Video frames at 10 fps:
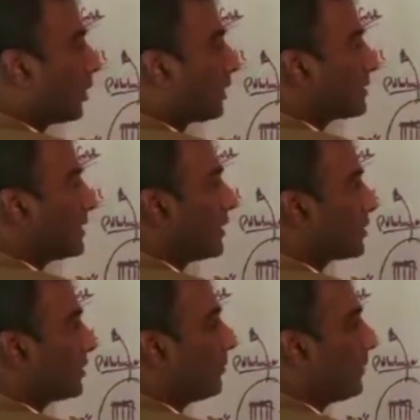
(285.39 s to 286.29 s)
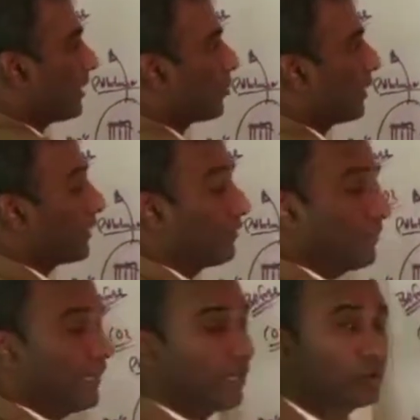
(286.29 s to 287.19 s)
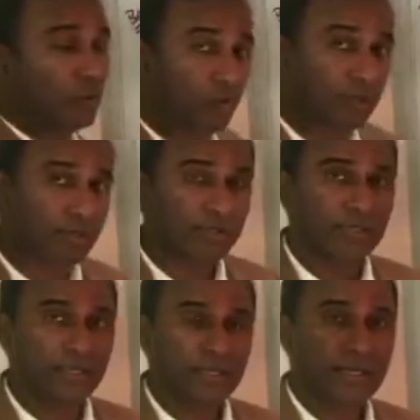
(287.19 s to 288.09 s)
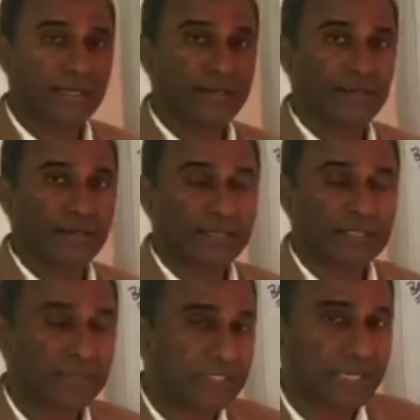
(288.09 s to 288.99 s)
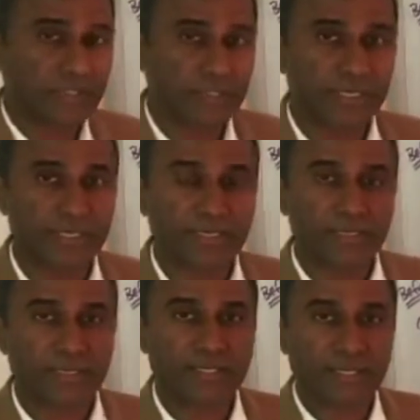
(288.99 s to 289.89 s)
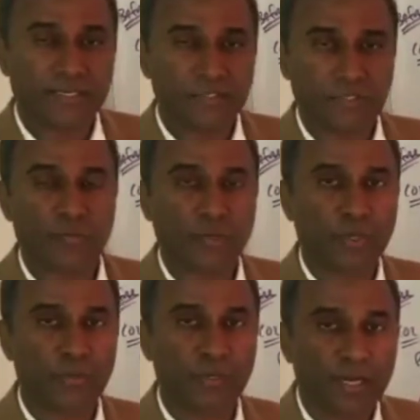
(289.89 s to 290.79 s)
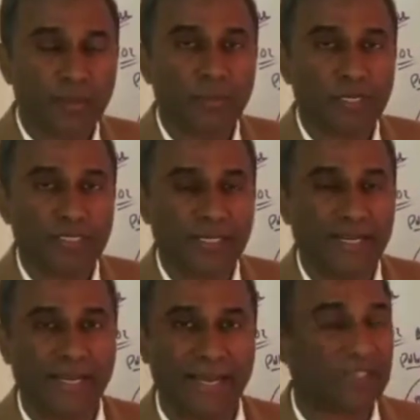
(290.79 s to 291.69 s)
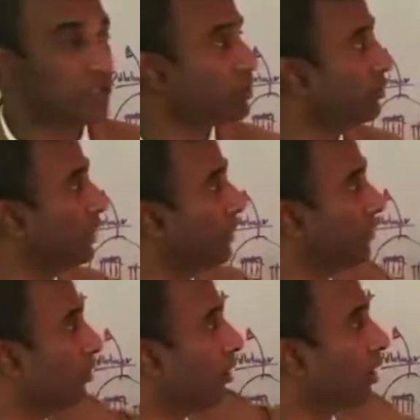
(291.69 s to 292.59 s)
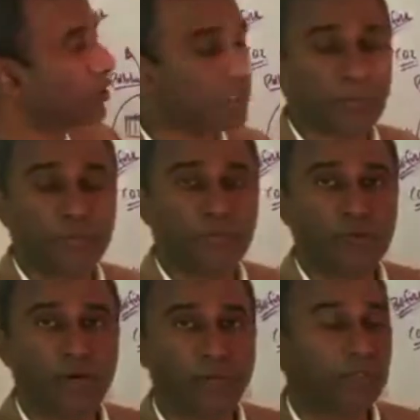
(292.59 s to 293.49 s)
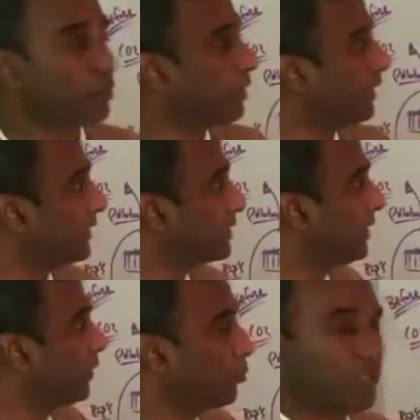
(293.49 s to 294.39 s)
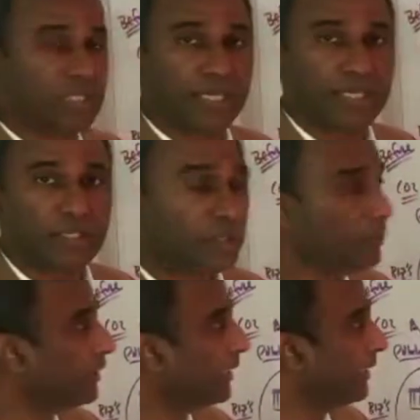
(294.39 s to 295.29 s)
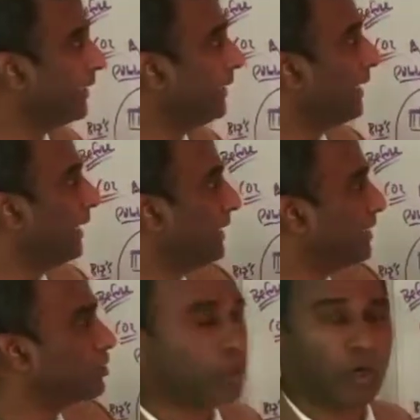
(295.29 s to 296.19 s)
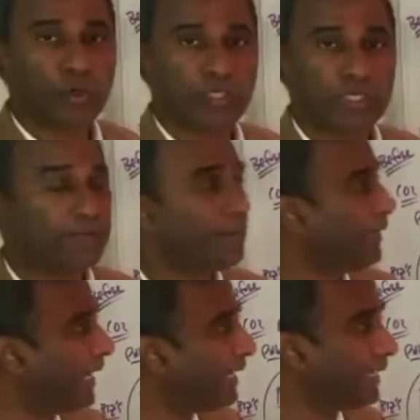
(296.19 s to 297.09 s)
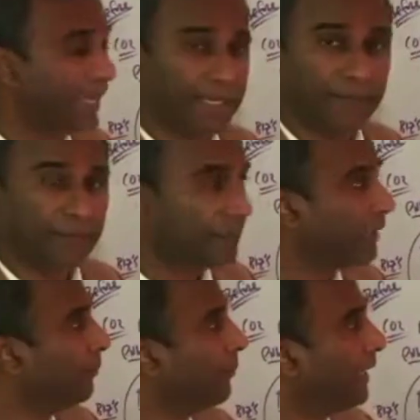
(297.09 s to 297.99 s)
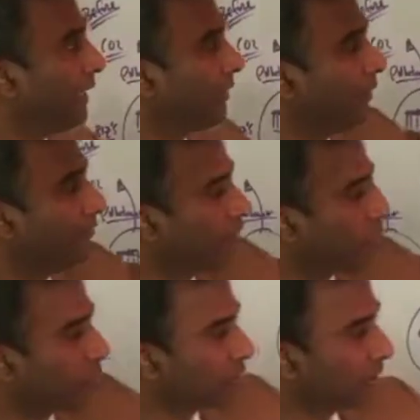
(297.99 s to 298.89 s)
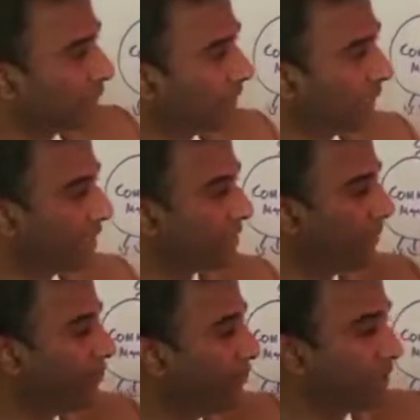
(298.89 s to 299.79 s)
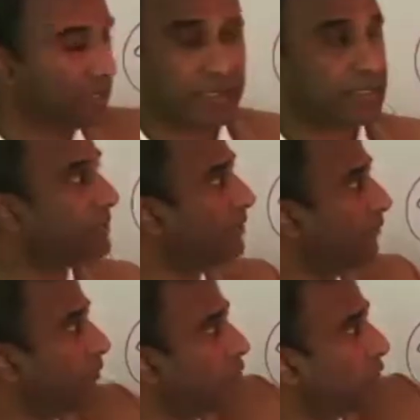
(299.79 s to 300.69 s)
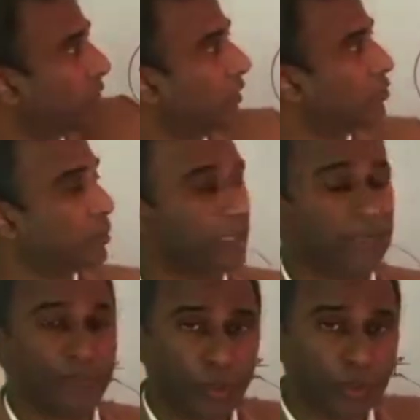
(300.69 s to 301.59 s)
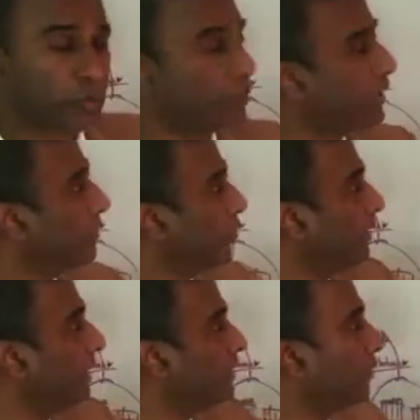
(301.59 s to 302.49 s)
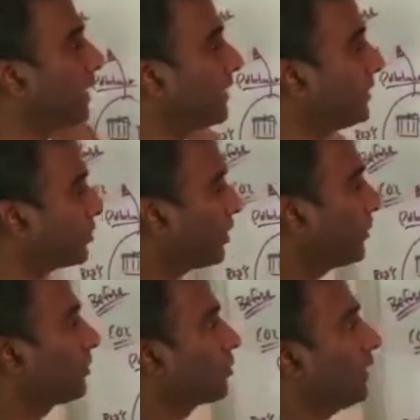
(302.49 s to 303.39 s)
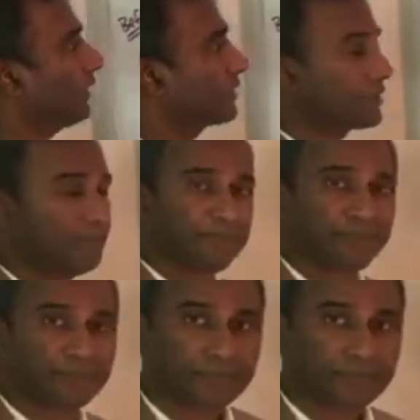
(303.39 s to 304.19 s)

organization, by the way, Al Gore uh, substantially, at, at, a certain point, monopolized, had had access to a large number of carbon credits, which he had accumulated, and his goal was to have a payday by forcing these businesses in the future, around 20, post 2030, to buy these carbon credits.